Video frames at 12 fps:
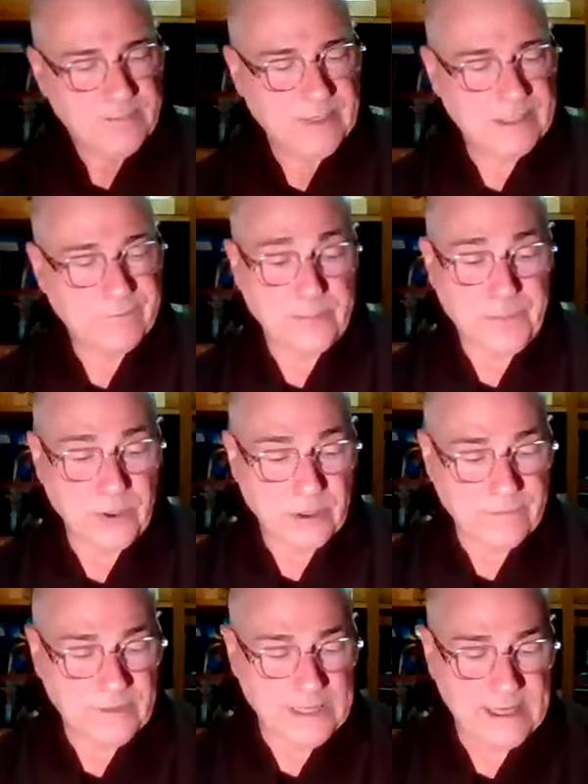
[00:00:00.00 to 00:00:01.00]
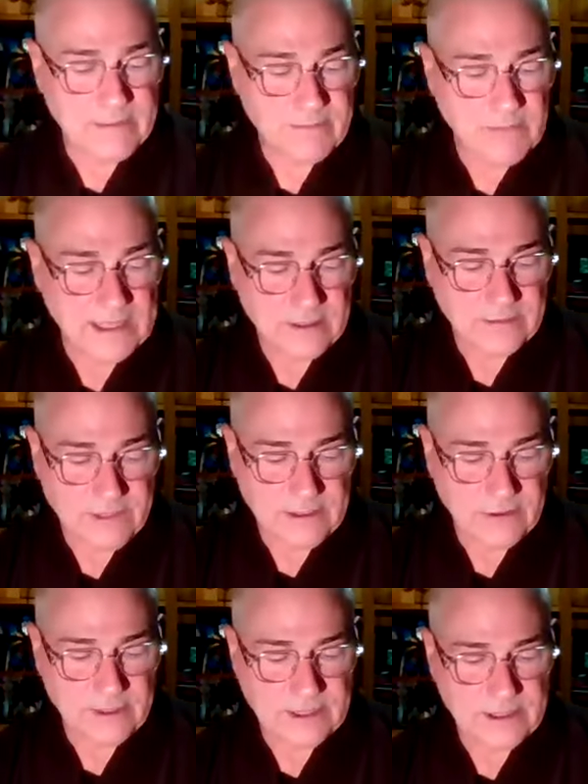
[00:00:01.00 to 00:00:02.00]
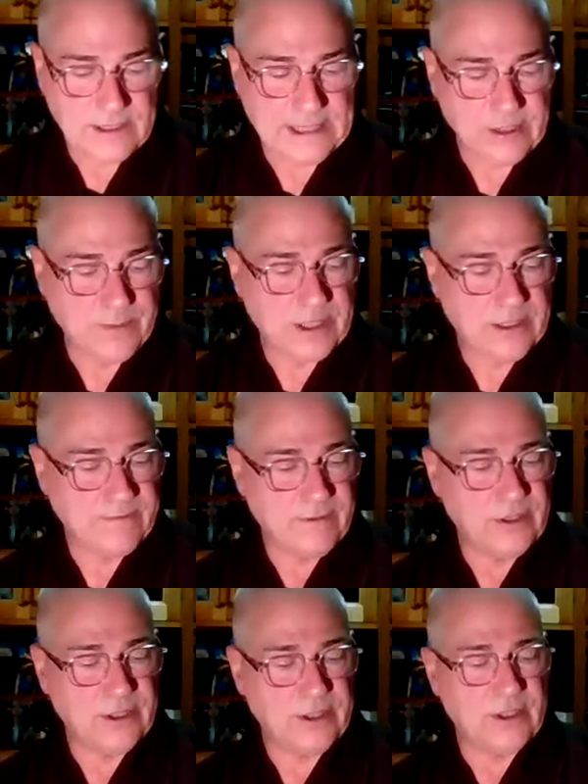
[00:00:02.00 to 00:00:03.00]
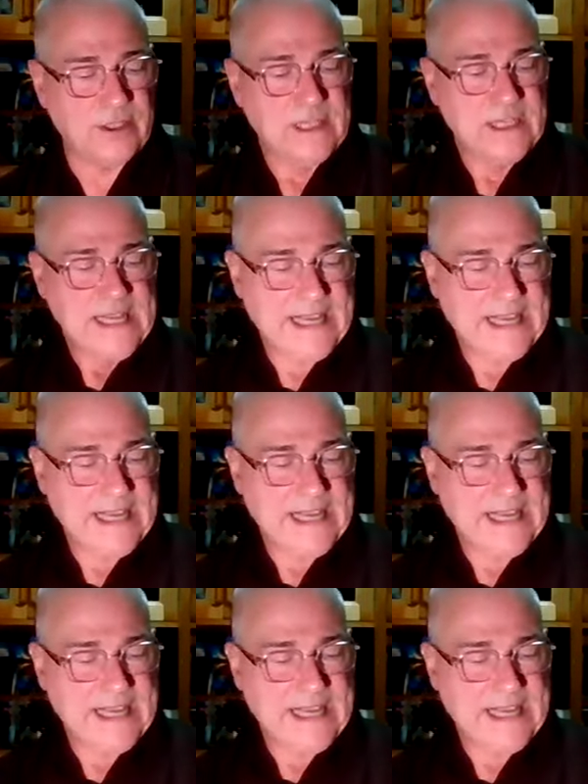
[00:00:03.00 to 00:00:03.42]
But if we purify our minds of ignorance, attachment, and aversion,